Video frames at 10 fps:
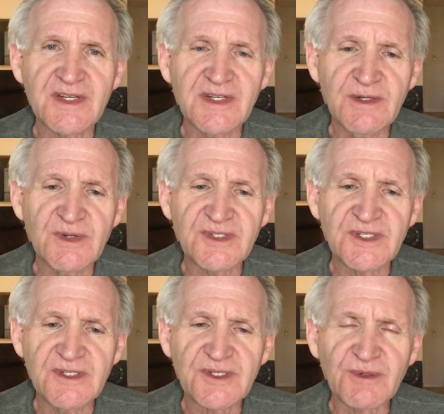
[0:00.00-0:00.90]
she
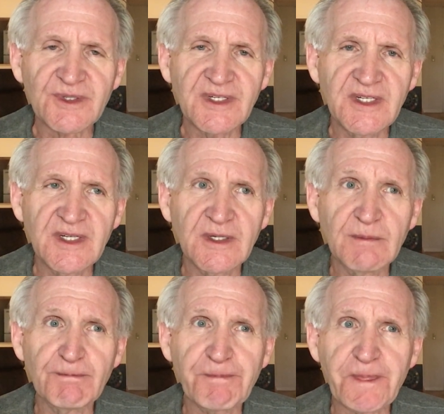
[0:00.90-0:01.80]
she certainly
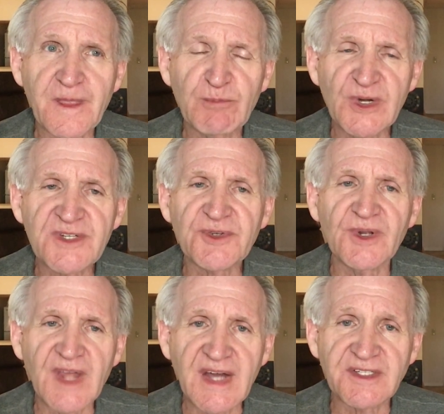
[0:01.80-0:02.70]
um, brings
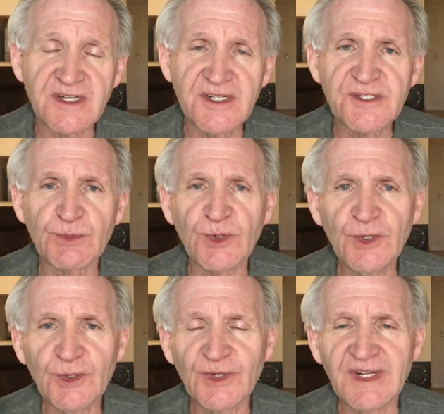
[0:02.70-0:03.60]
all that to this
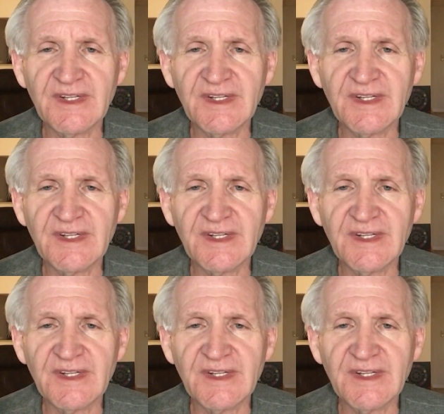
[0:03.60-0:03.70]
role.